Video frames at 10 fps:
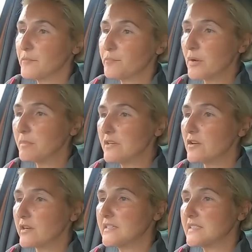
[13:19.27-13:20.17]
you're probably
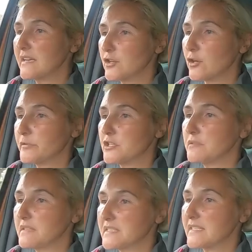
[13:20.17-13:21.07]
not going to get the
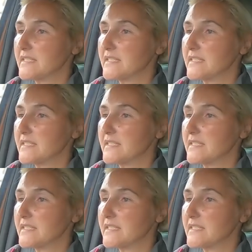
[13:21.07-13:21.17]
opportunity